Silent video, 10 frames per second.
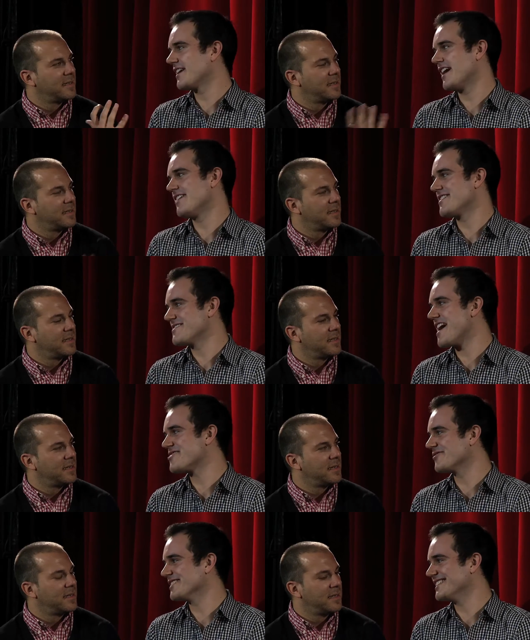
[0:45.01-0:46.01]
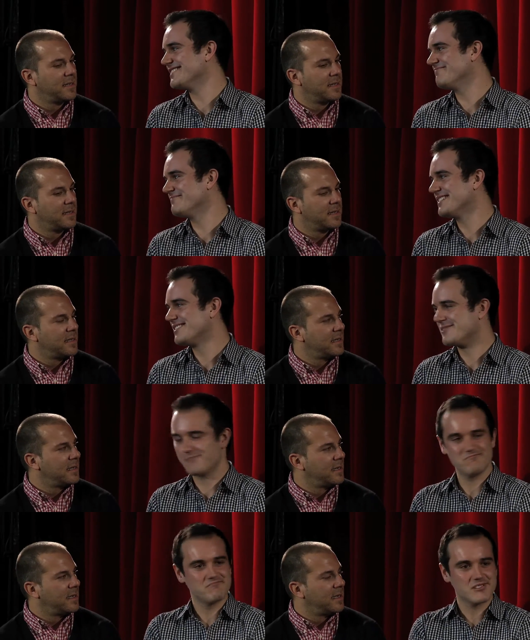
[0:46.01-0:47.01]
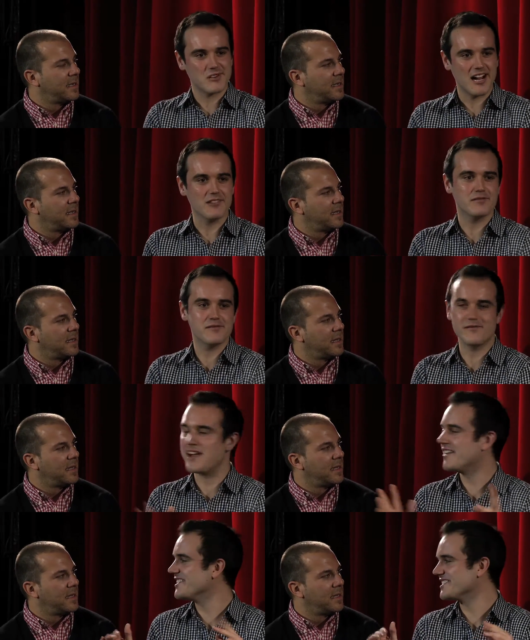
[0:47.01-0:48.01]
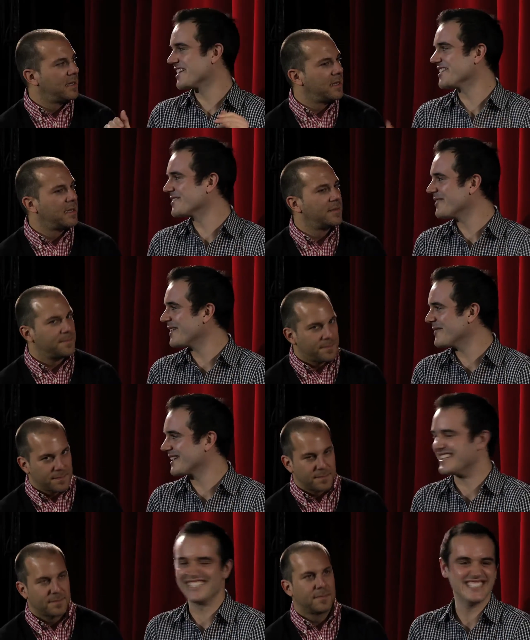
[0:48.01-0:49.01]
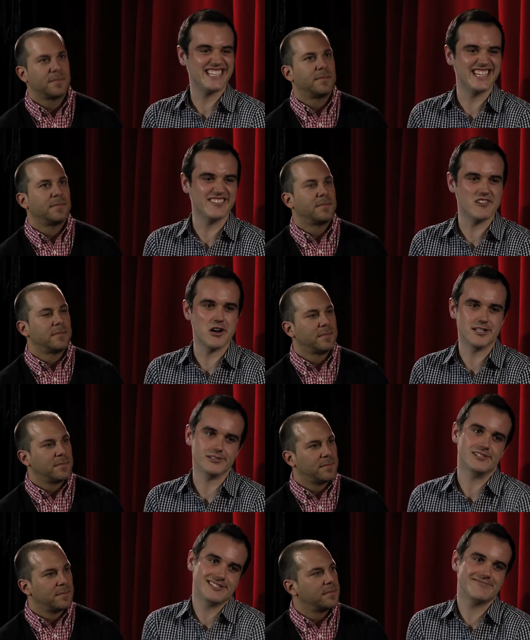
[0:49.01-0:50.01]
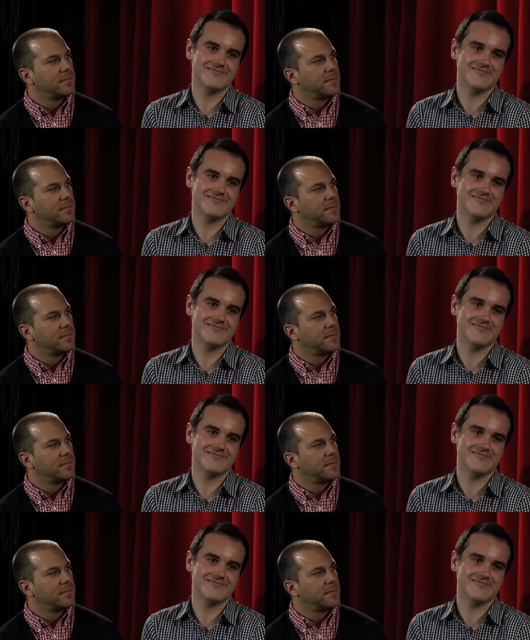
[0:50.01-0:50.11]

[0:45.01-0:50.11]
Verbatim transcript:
Speaker 1: and I, I think, naturally kind of found each other quite quickly in the rehearsals.